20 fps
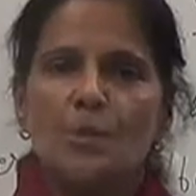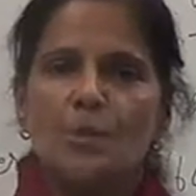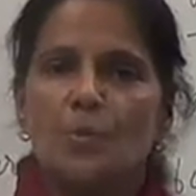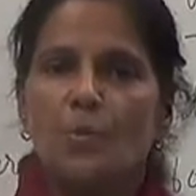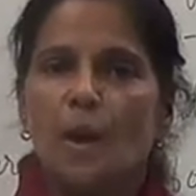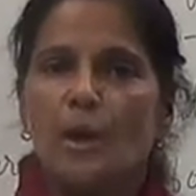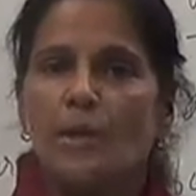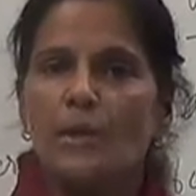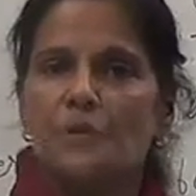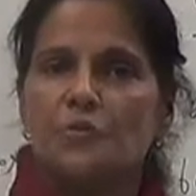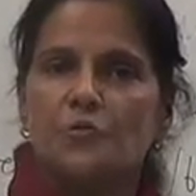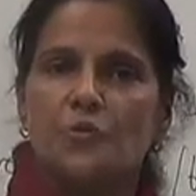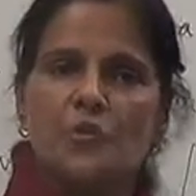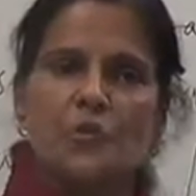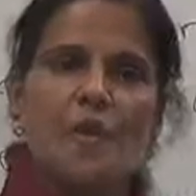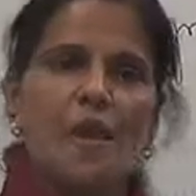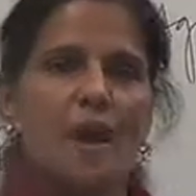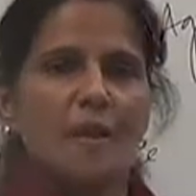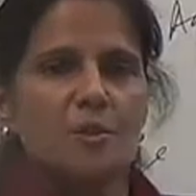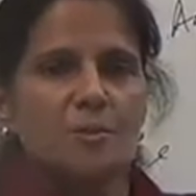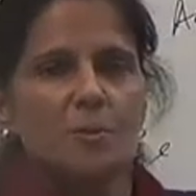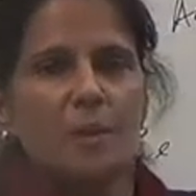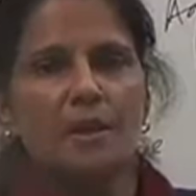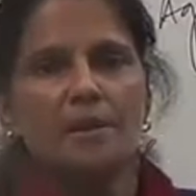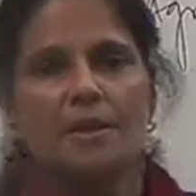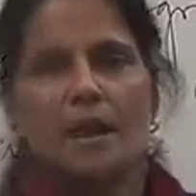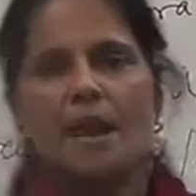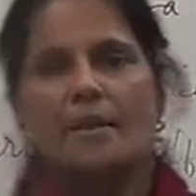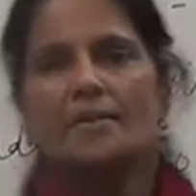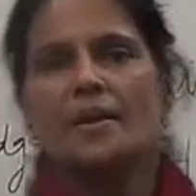one literary
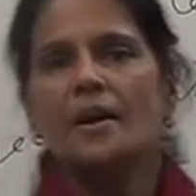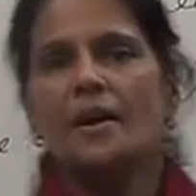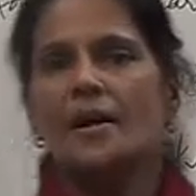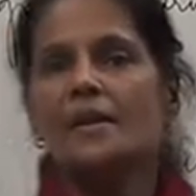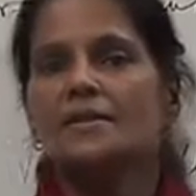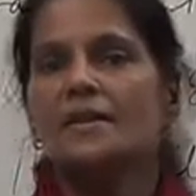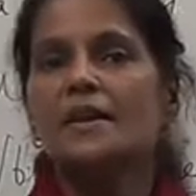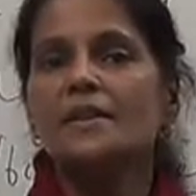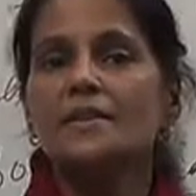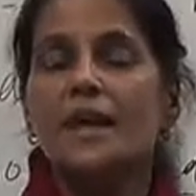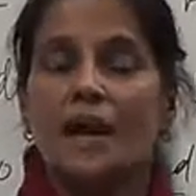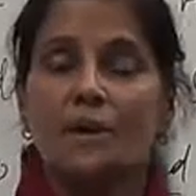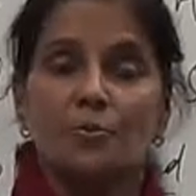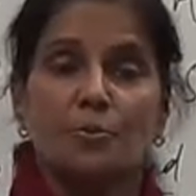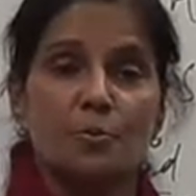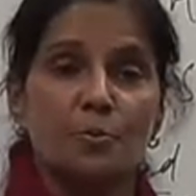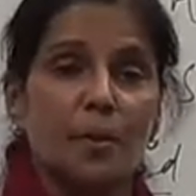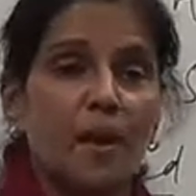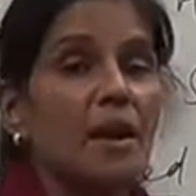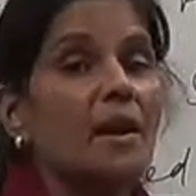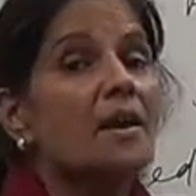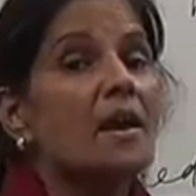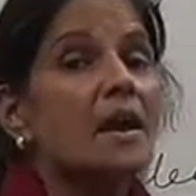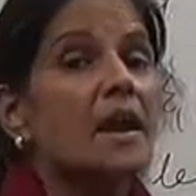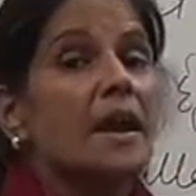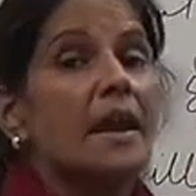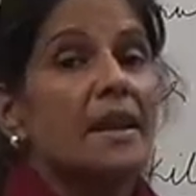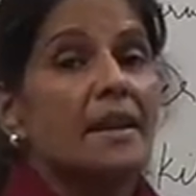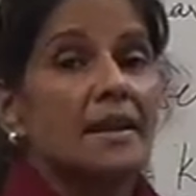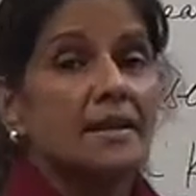aspect and the other that could be
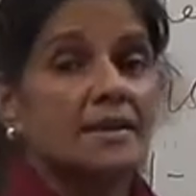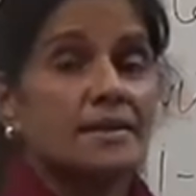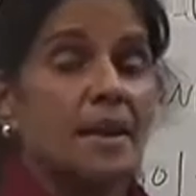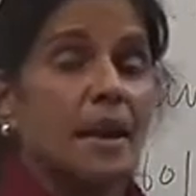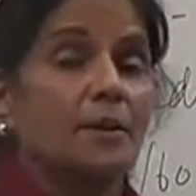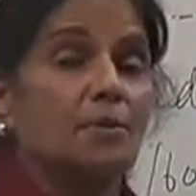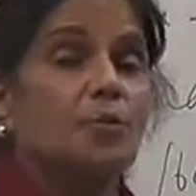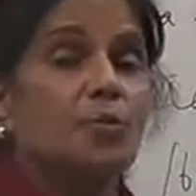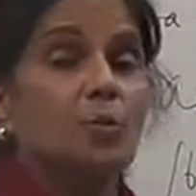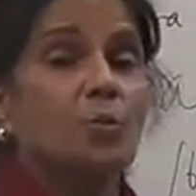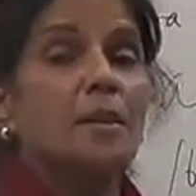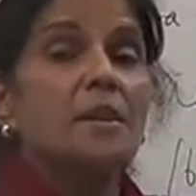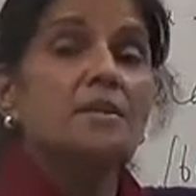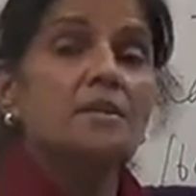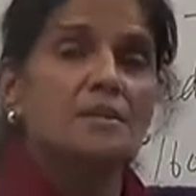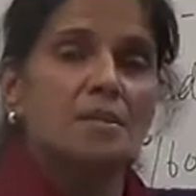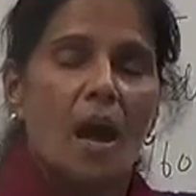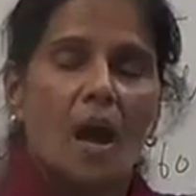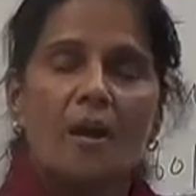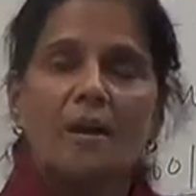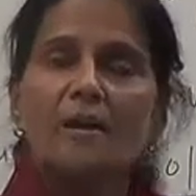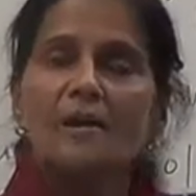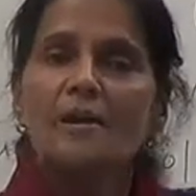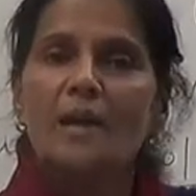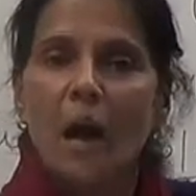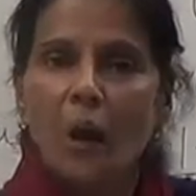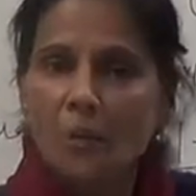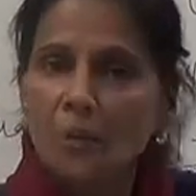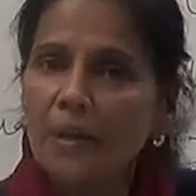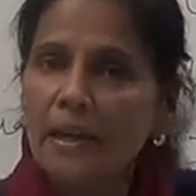lyrics that could be sung
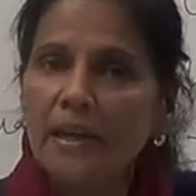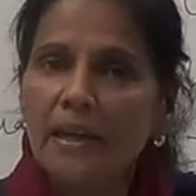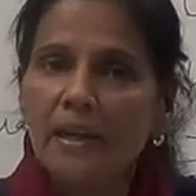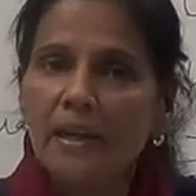loudly.